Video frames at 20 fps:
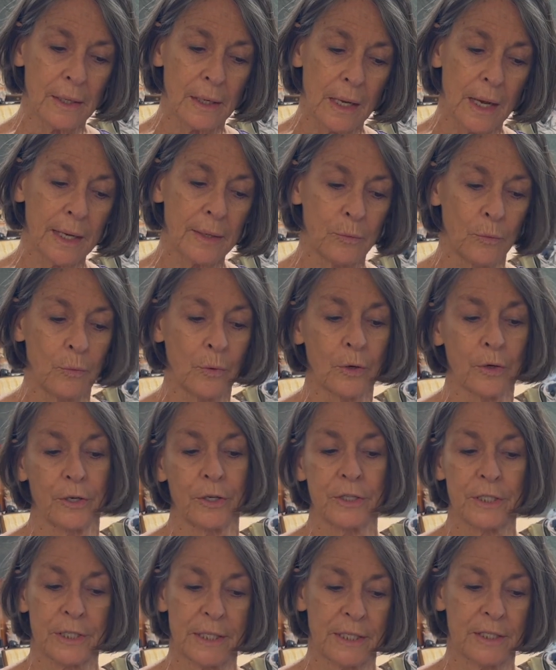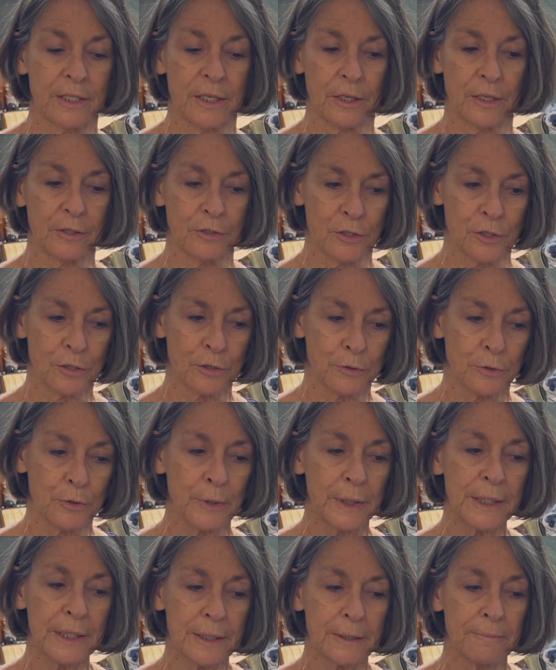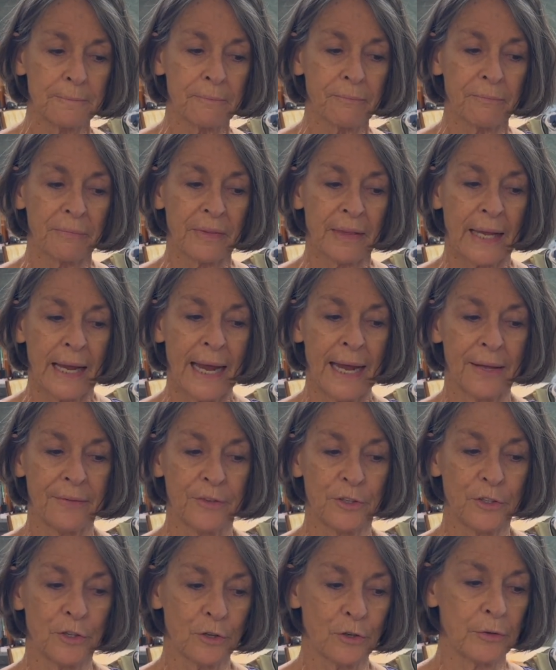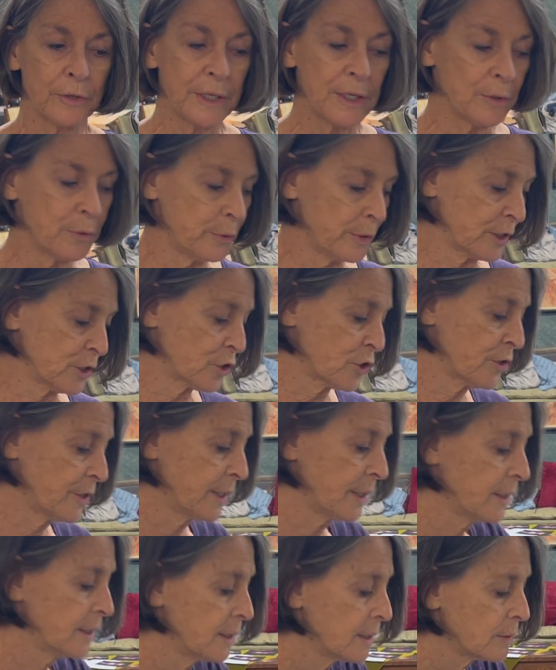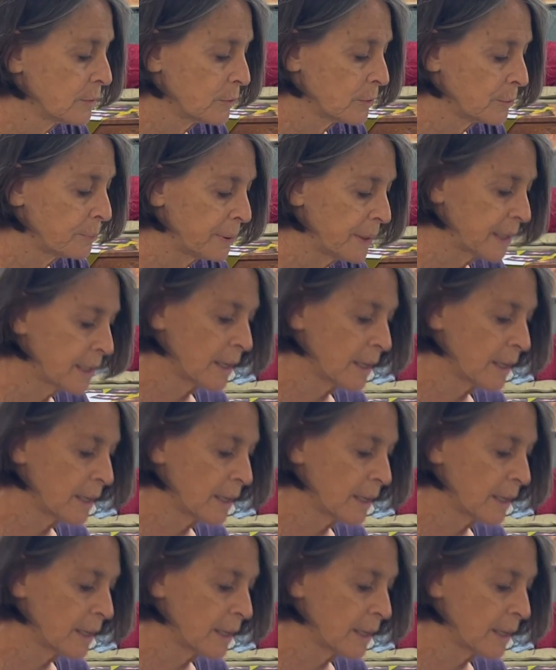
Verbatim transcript: light works as it goes through it and the degree to which then it will pick